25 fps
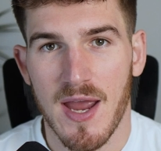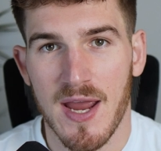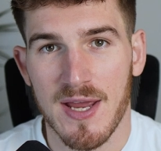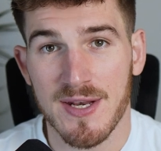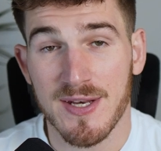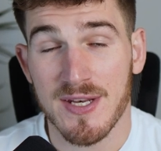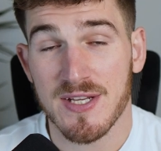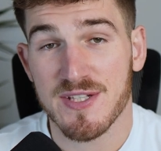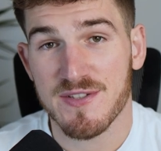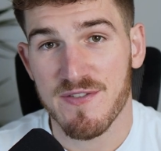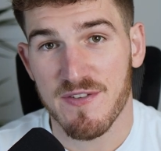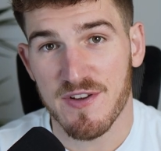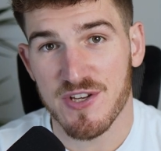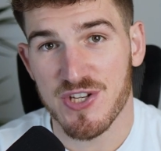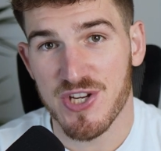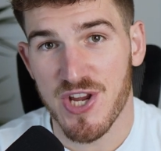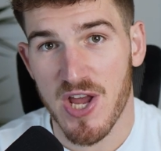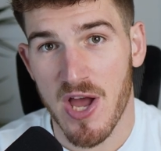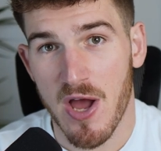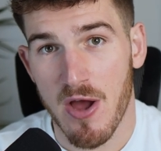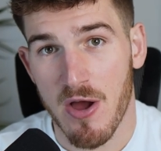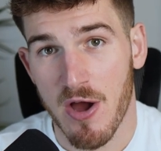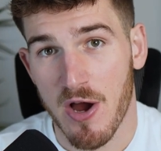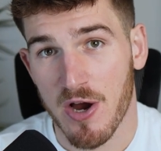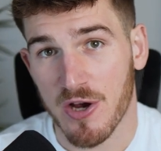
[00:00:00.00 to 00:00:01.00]
In this
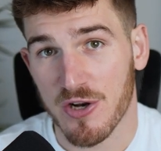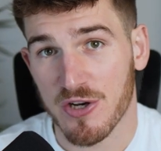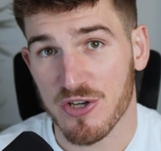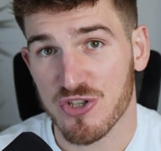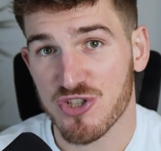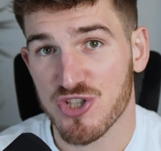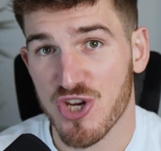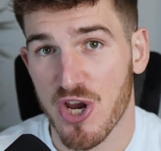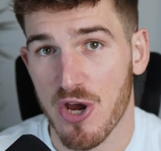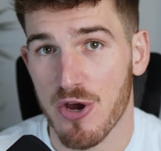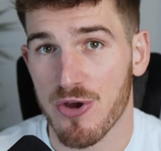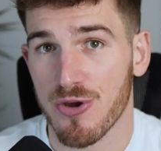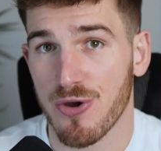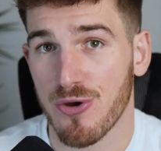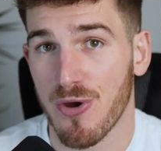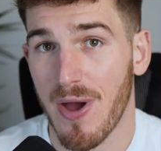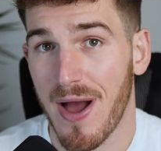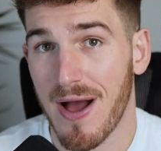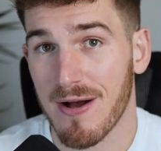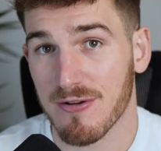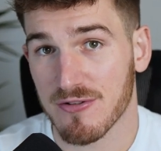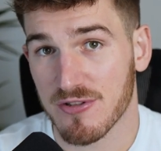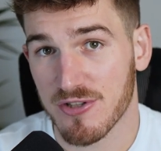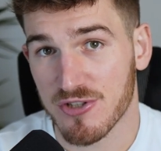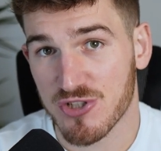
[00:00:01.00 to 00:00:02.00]
video, I'm going to show you
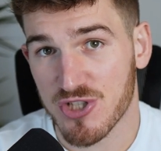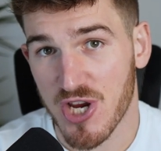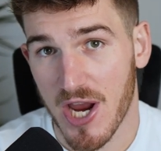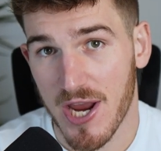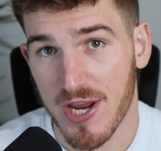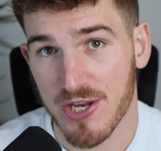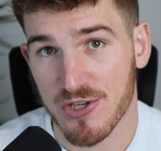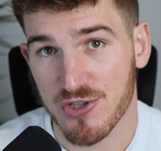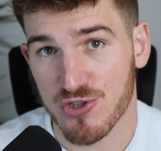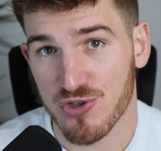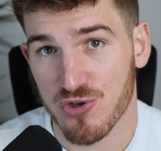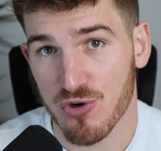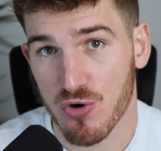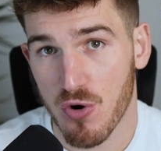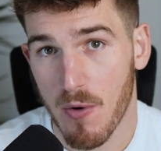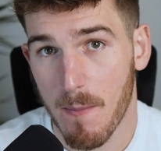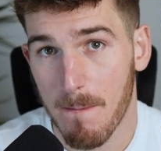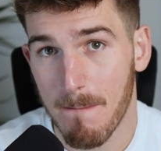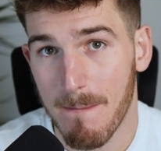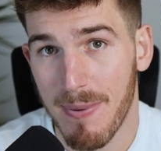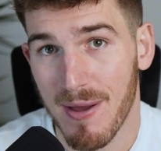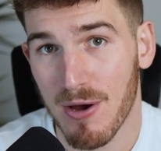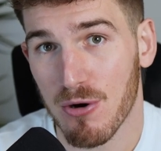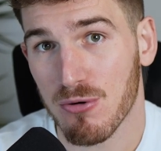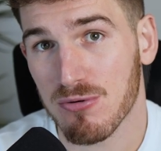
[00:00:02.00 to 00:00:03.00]
how to change your
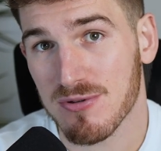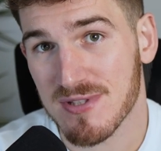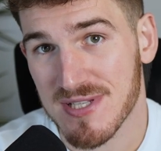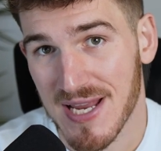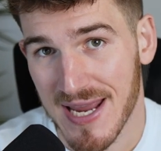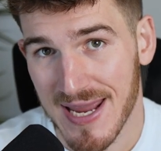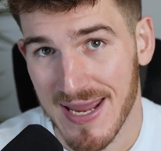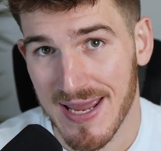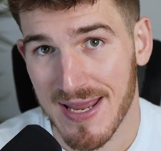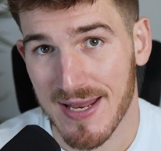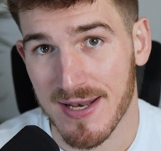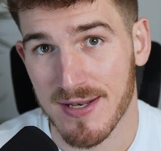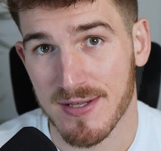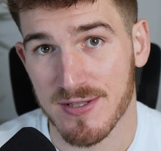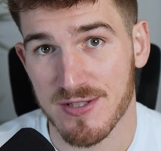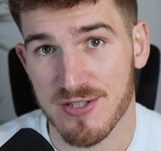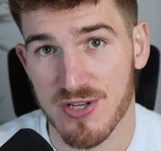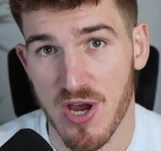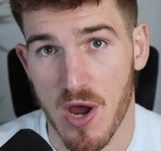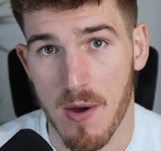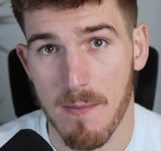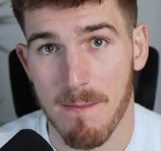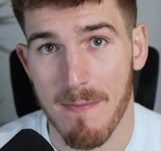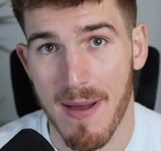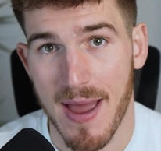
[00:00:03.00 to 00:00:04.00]
built-in
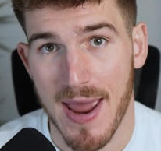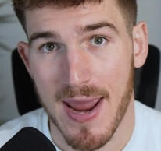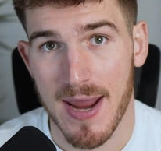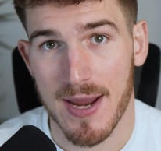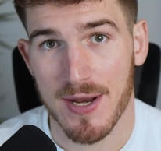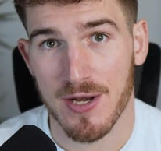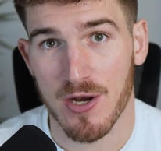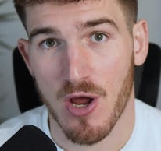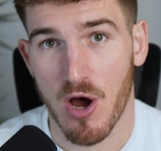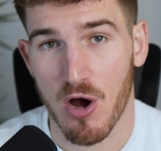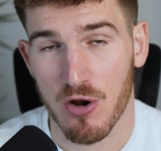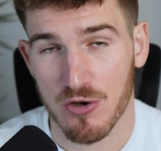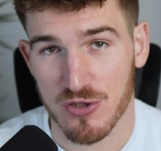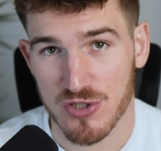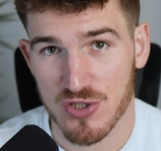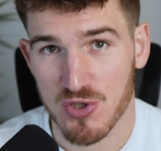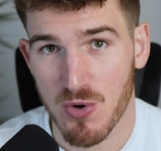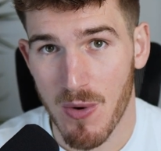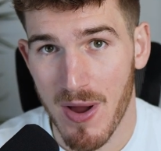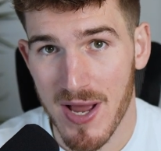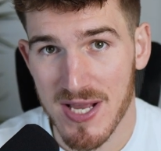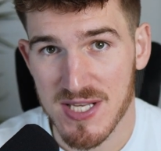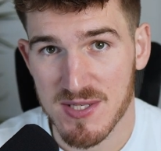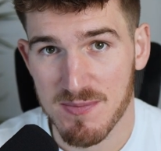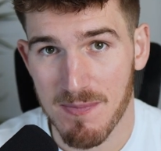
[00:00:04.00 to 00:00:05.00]
domain on
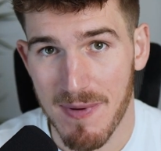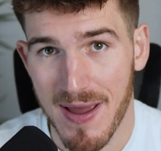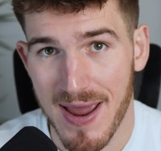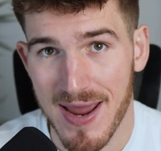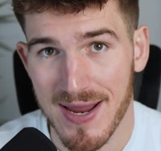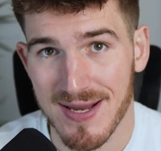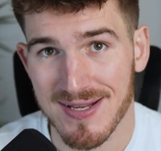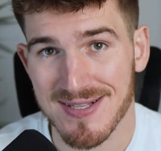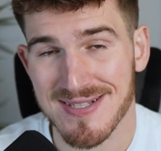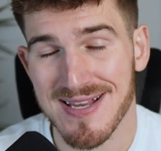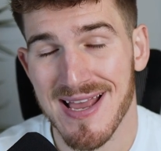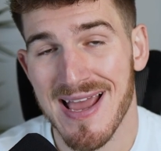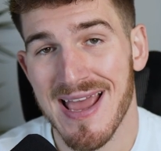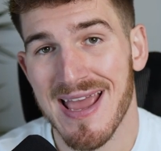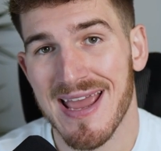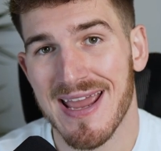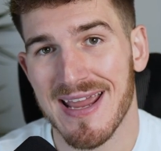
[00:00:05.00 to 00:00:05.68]
Squarespace